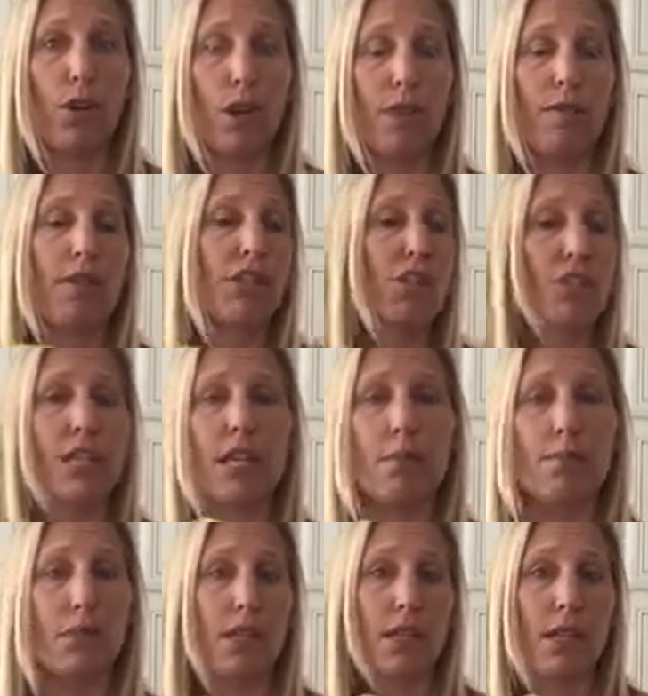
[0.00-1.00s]
and this just
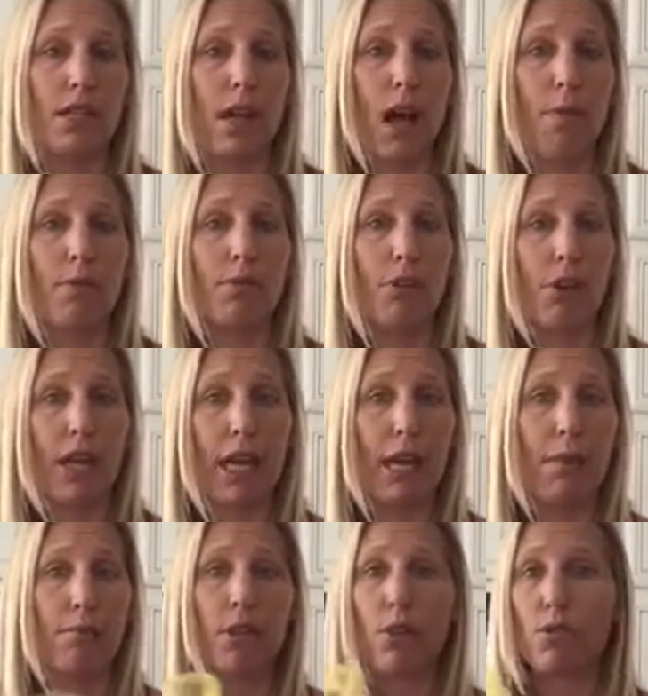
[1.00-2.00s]
keeps us on top of our
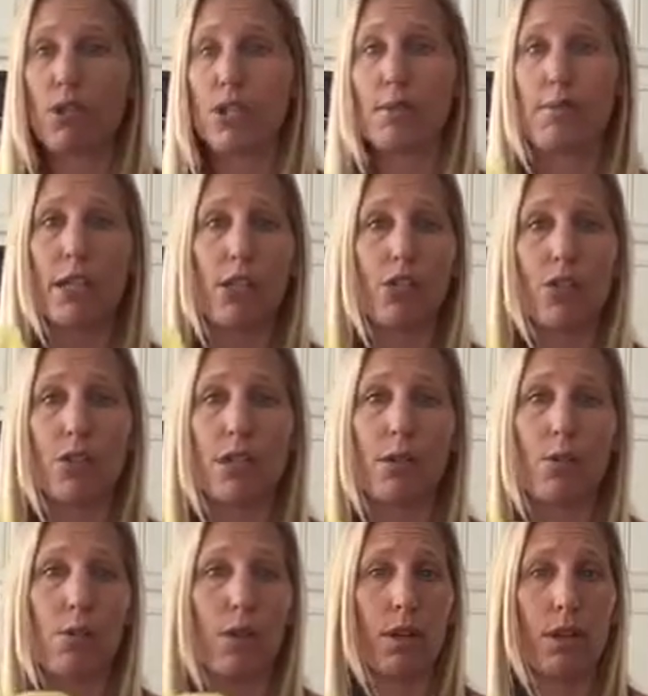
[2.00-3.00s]
game. You know, it just makes sure
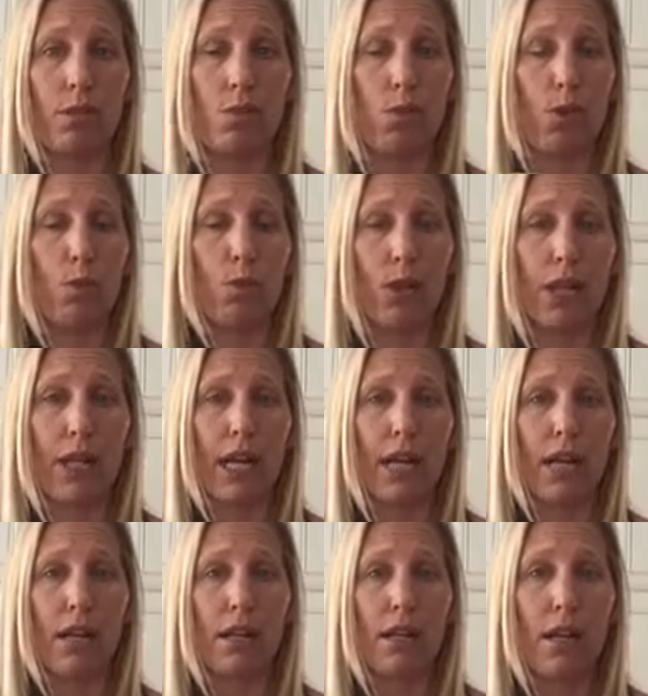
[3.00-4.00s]
that we're really
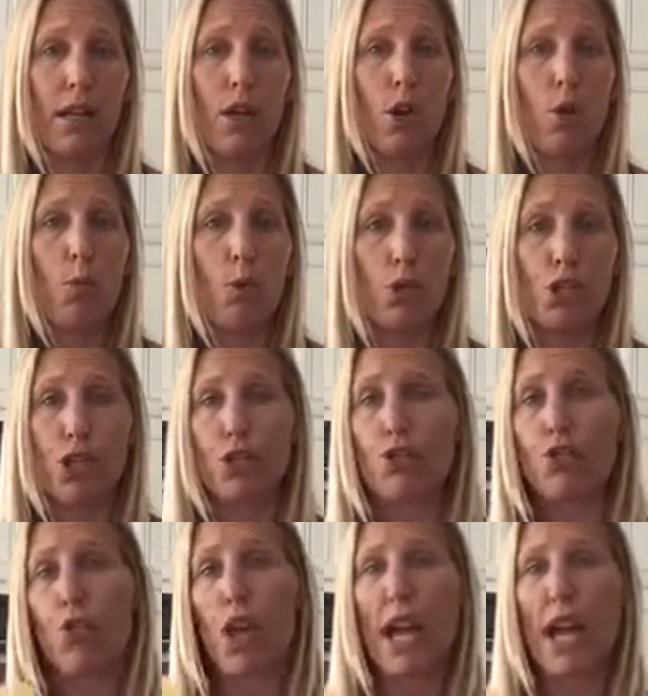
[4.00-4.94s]
getting portion control.